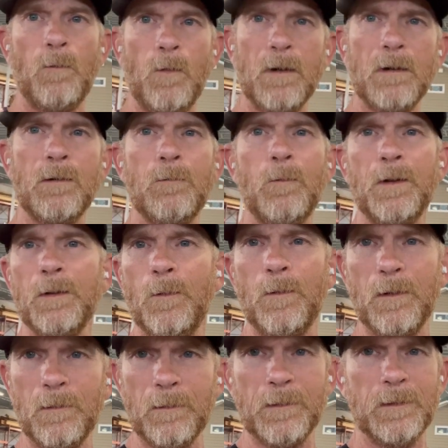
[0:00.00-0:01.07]
What what the
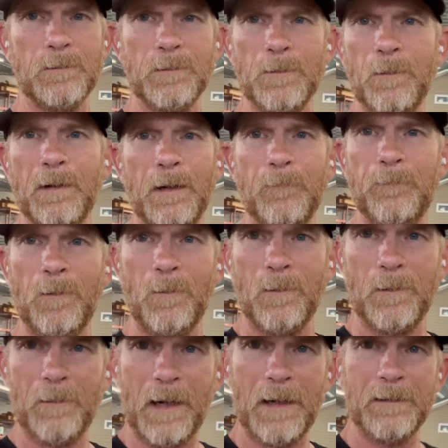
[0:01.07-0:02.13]
world are you doing it for,
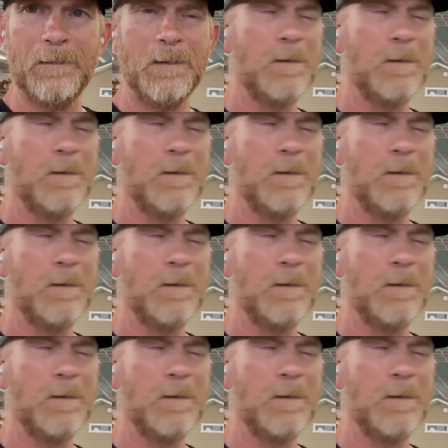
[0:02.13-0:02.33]
right?